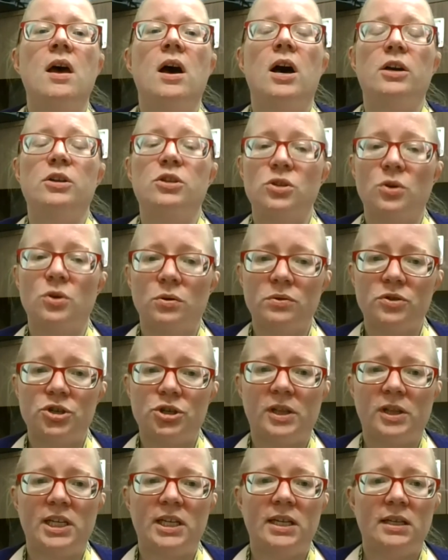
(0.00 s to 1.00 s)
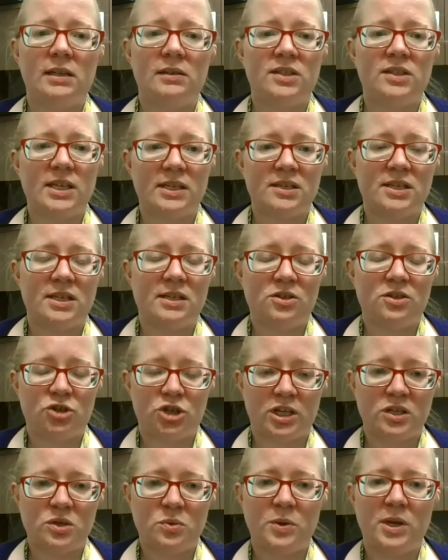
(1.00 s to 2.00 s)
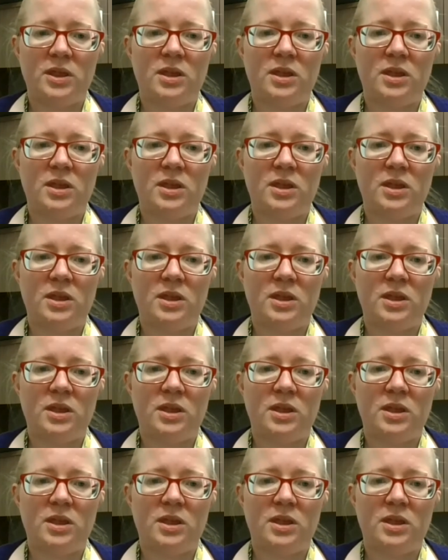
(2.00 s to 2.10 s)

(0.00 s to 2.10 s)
a socially distanced just with